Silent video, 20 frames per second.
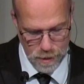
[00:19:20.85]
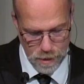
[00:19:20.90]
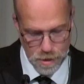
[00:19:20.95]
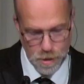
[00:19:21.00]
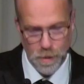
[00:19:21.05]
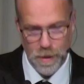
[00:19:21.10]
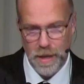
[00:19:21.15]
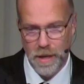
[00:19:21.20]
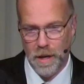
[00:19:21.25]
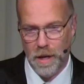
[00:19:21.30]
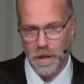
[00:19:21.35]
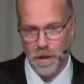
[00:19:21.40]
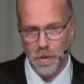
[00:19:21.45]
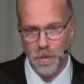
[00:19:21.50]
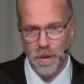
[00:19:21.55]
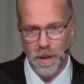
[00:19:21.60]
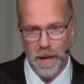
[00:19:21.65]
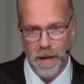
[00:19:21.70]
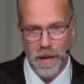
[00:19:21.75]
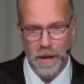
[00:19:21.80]
So in our own
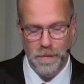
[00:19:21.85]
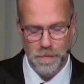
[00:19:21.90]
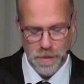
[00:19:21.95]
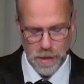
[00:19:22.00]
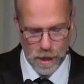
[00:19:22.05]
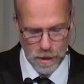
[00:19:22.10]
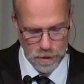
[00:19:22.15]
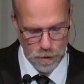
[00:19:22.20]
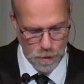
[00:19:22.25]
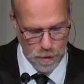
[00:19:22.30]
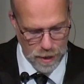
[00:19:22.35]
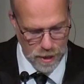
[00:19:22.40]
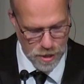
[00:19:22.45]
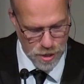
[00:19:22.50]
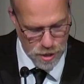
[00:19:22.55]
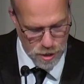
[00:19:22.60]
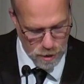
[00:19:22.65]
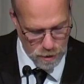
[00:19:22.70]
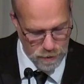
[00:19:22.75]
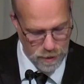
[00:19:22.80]
lives, our own
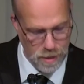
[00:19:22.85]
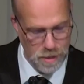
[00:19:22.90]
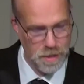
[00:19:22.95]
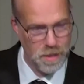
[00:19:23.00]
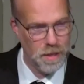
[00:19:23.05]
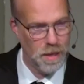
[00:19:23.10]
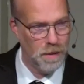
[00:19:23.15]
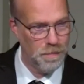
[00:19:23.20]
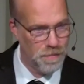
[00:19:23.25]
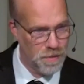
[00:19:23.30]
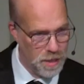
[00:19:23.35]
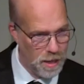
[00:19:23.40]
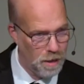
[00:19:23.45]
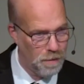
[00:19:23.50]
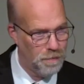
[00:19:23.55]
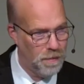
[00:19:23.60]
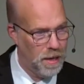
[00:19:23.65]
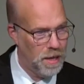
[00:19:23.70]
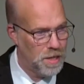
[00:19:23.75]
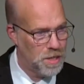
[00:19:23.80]
assurance of
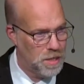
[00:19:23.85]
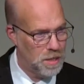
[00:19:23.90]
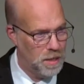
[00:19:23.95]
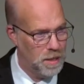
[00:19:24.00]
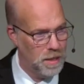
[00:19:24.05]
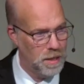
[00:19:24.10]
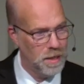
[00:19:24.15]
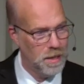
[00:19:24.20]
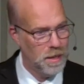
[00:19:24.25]
salvation